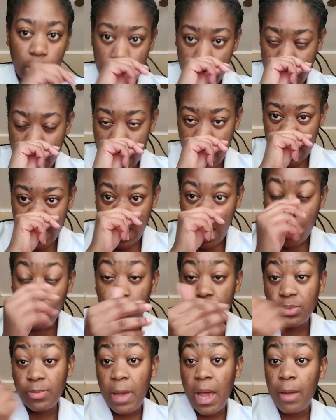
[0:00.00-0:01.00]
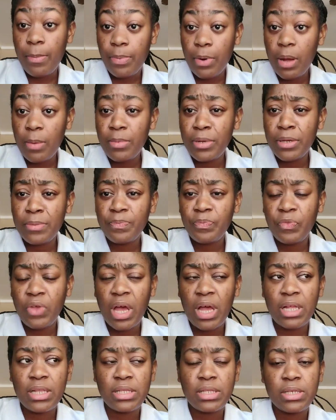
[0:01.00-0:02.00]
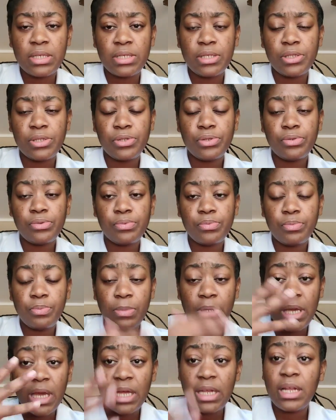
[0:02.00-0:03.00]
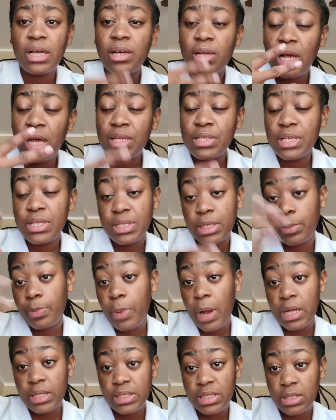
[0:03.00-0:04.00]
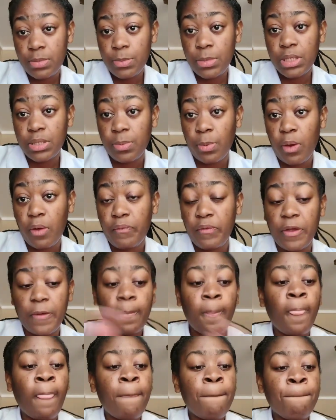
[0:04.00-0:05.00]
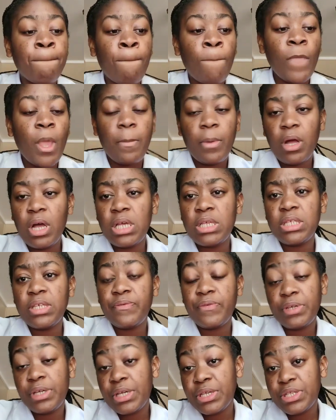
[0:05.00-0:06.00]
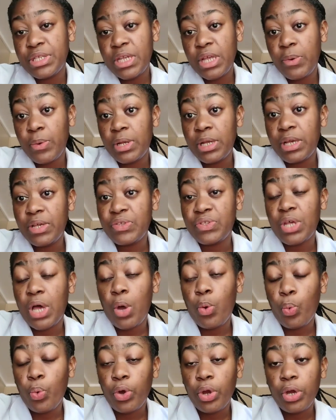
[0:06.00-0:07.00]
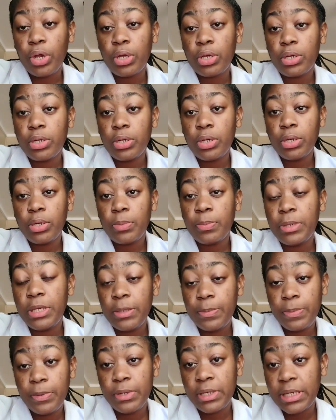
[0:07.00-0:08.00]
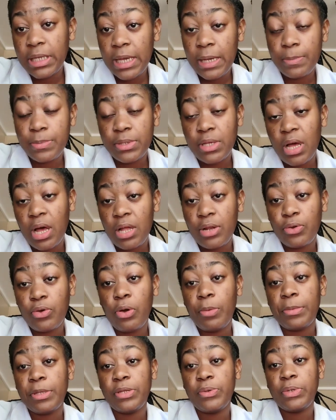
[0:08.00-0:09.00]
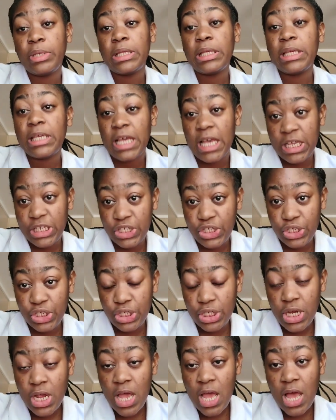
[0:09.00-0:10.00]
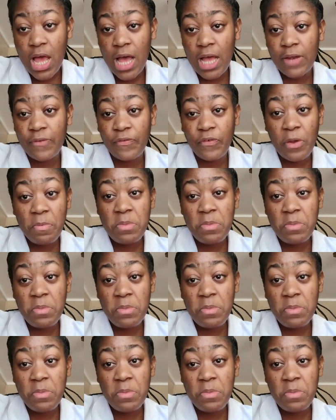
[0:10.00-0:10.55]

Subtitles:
yeah, that was my problem until I kinda, as I said, practice makes perfect. Because even yesterday when I was at work, people kept on coming with cash. And for